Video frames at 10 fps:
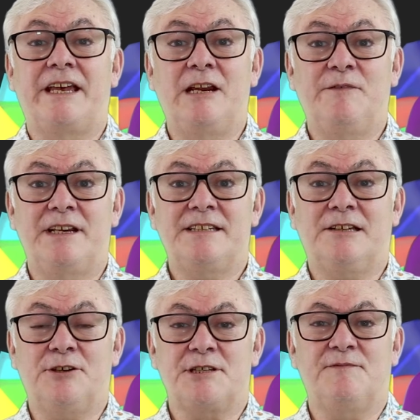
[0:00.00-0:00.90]
They invented
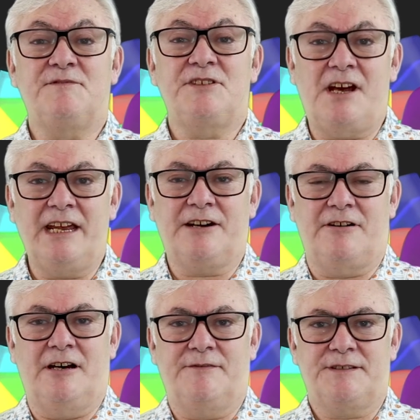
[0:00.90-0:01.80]
lots of
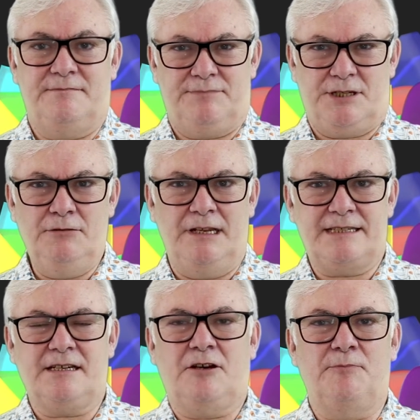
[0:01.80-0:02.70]
digraphs and
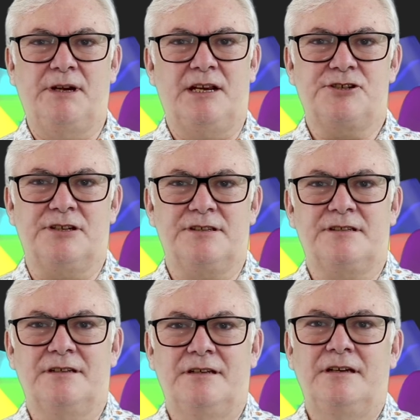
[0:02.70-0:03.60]
two-letter
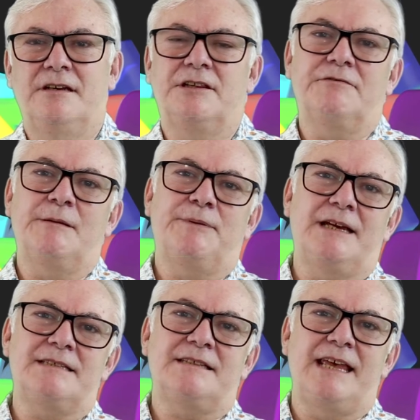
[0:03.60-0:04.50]
combinations that
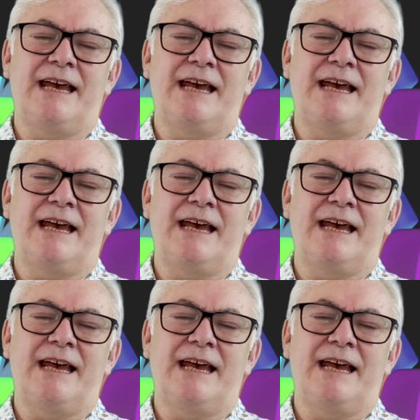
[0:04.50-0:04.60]
replaced the